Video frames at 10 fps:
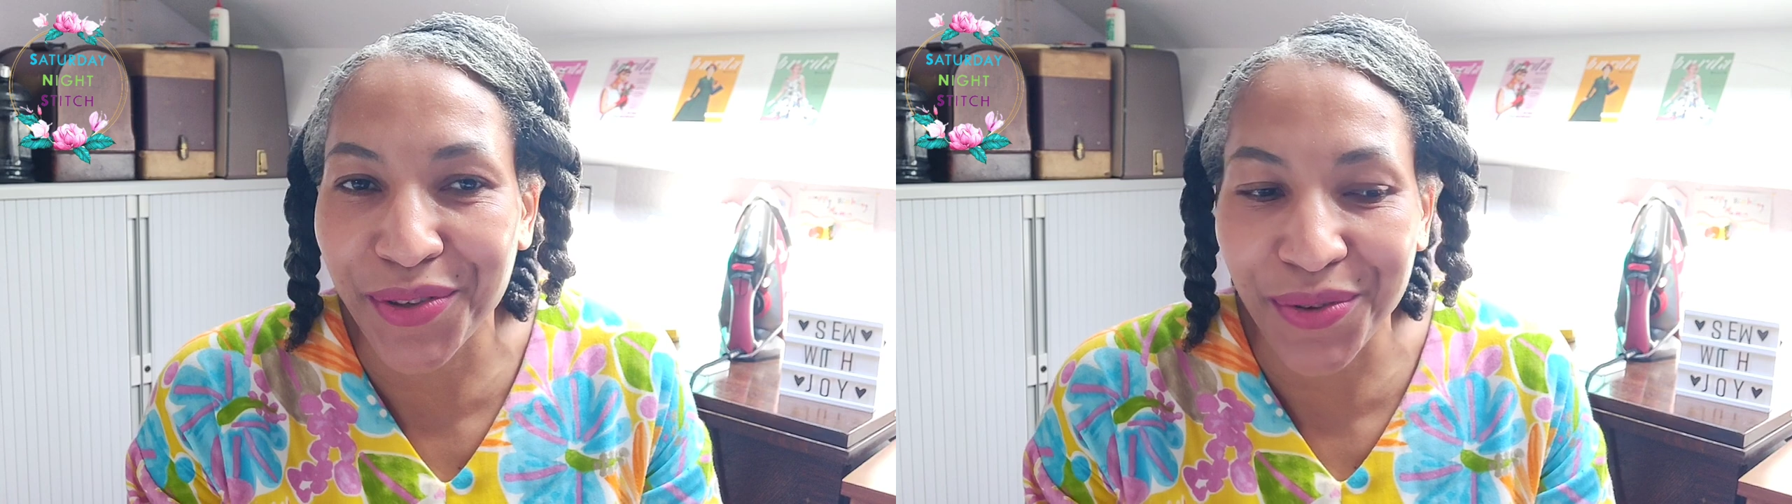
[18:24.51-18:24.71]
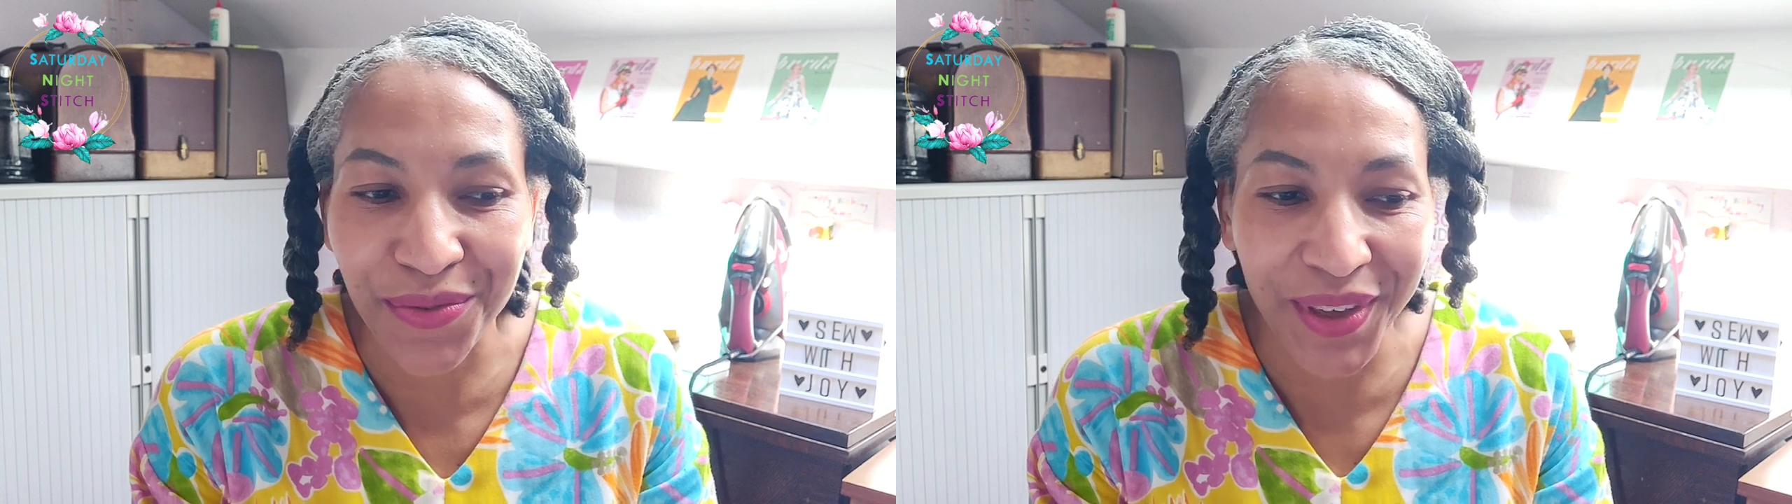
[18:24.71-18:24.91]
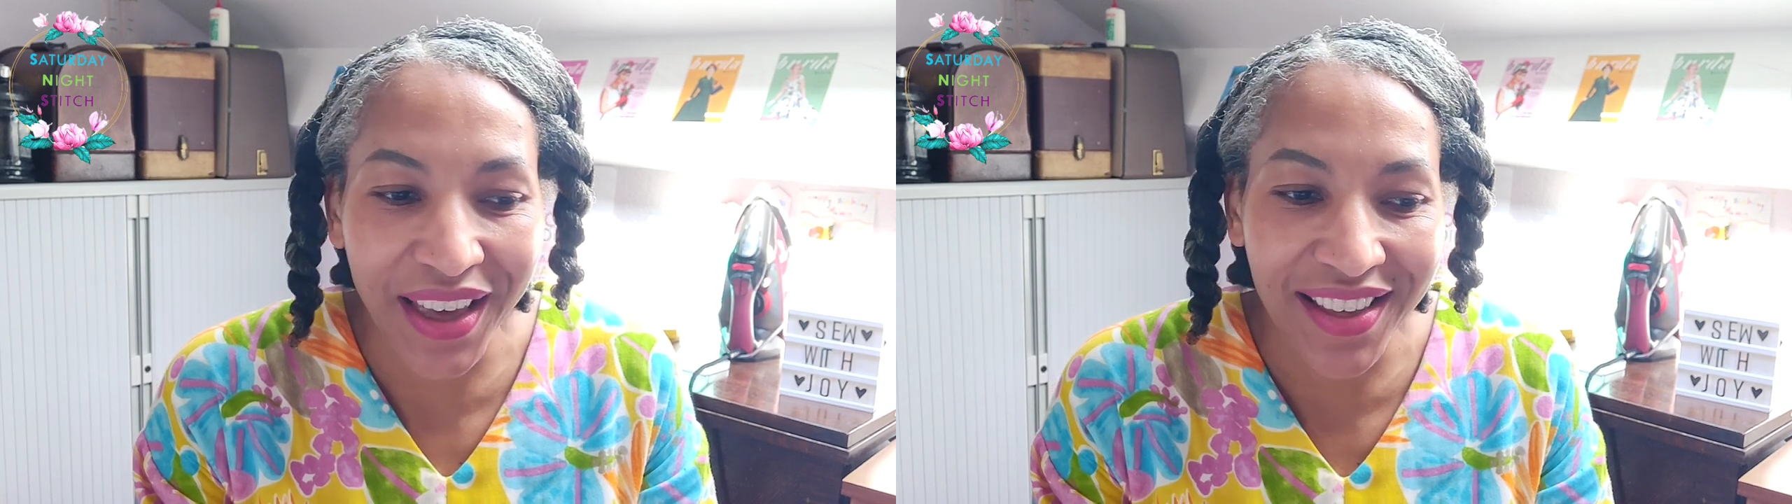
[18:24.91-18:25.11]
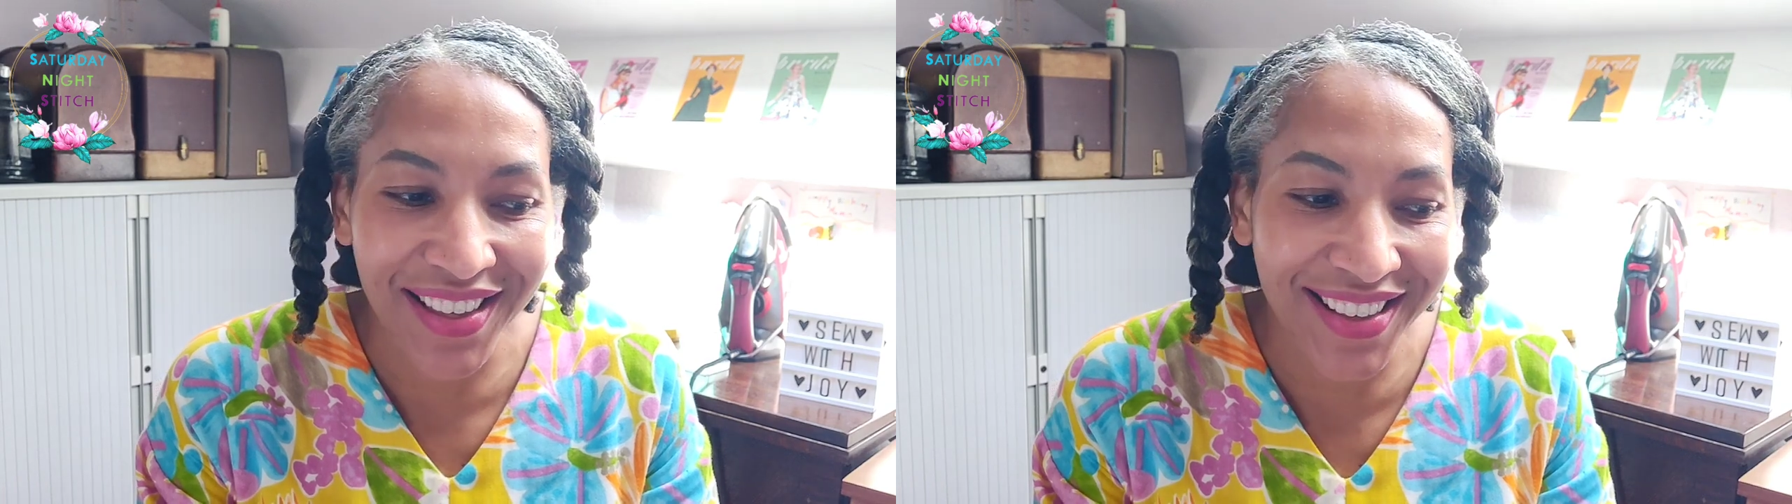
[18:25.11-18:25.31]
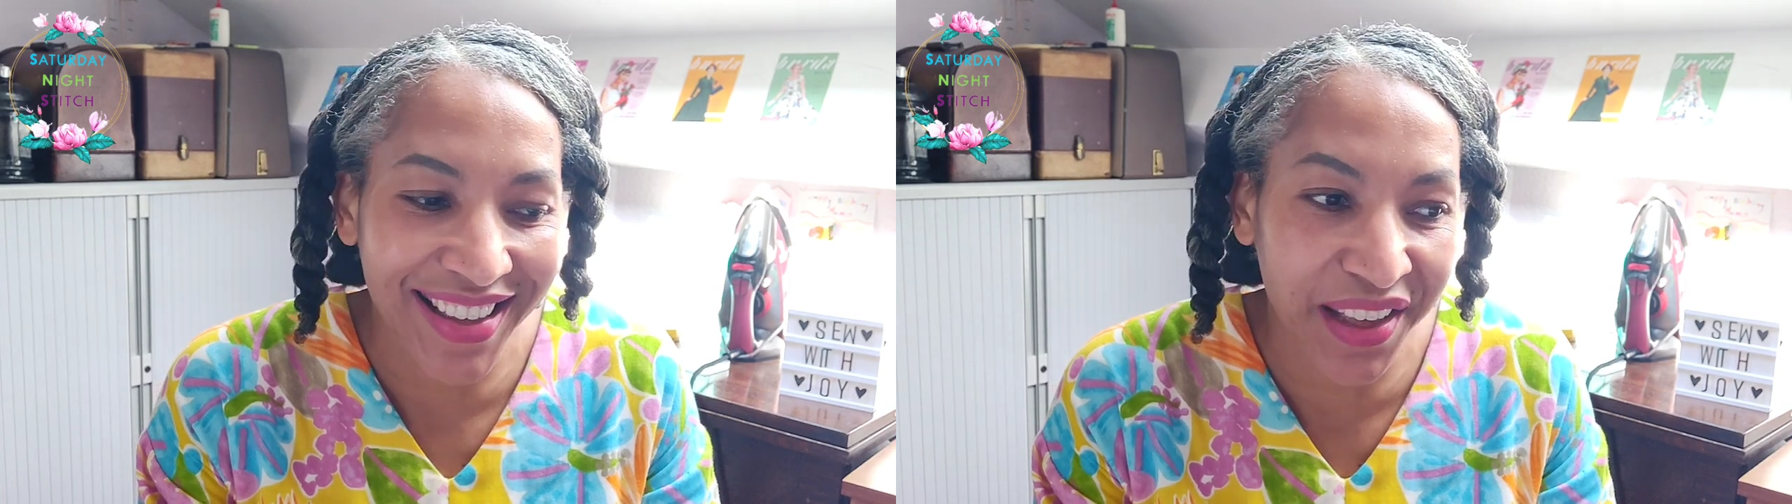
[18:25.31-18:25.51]
the
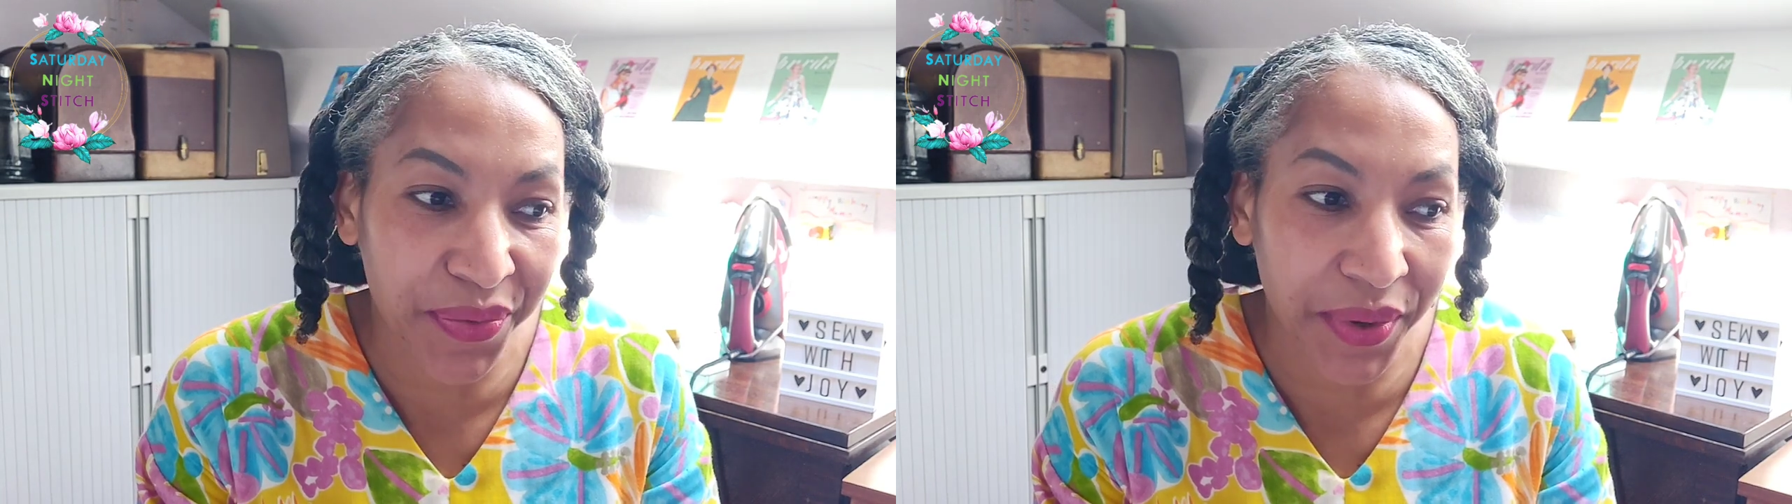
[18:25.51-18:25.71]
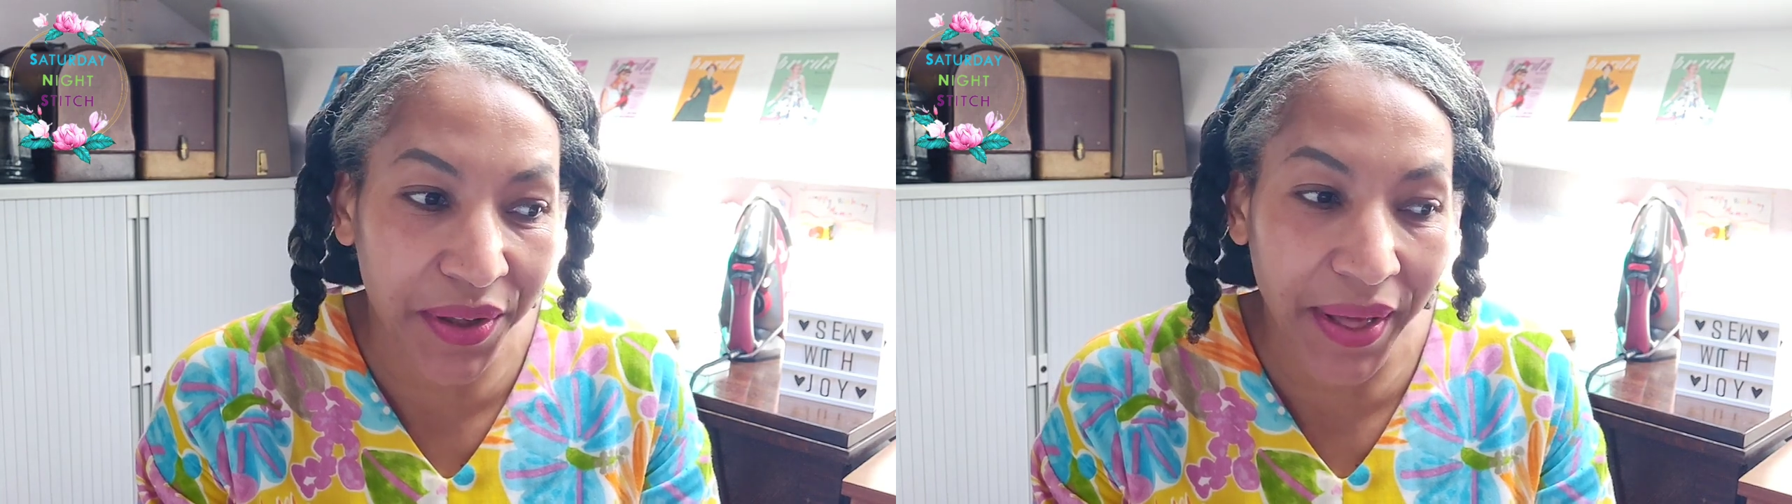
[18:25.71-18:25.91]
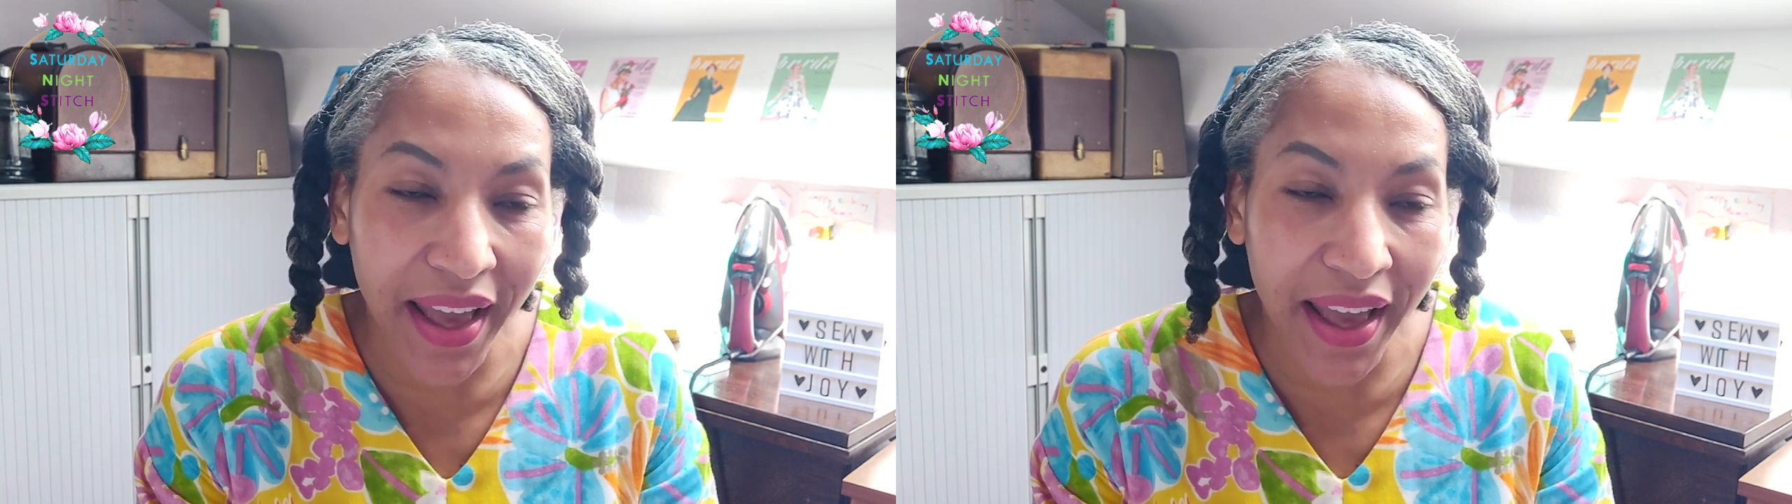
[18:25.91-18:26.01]
notification as well